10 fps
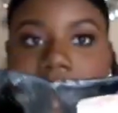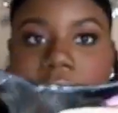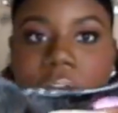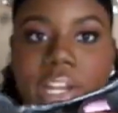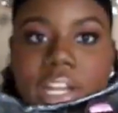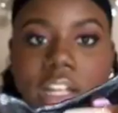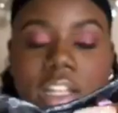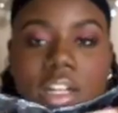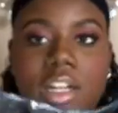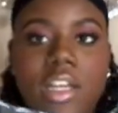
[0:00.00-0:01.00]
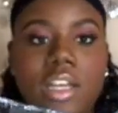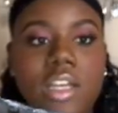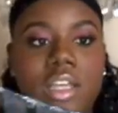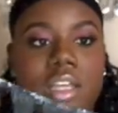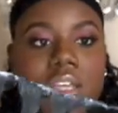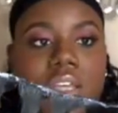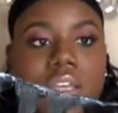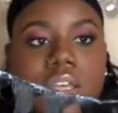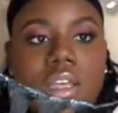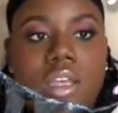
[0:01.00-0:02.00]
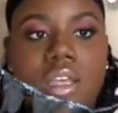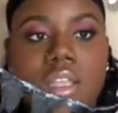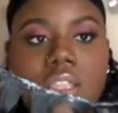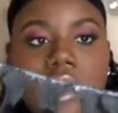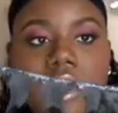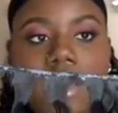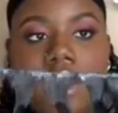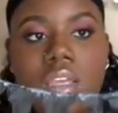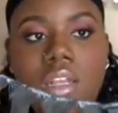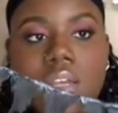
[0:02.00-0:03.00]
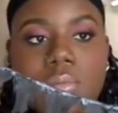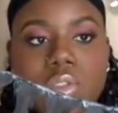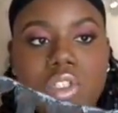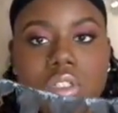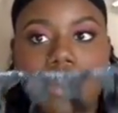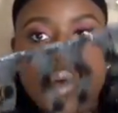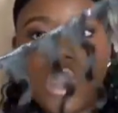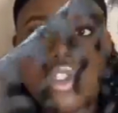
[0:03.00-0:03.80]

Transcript: that gray color. And then I'm just going